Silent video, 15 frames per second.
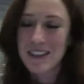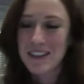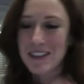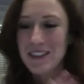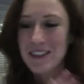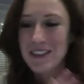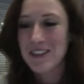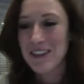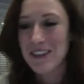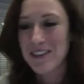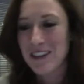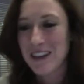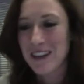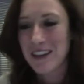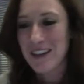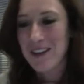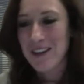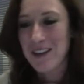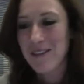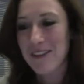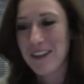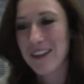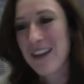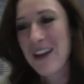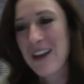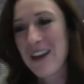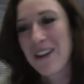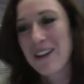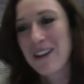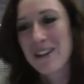shoot, I forgot the name of it.
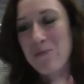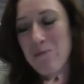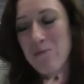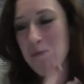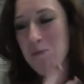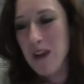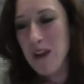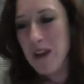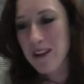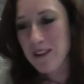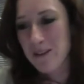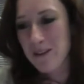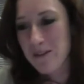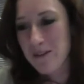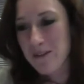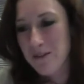It's Band of